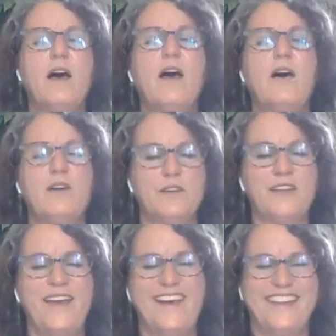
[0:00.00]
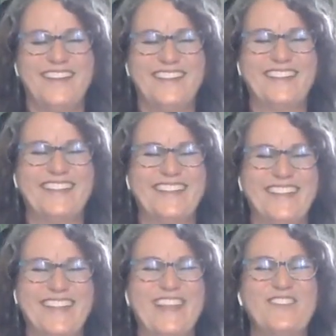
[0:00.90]
oh yeah,
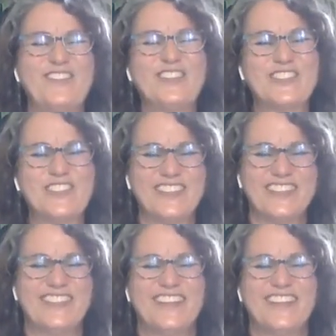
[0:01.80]
that feels good.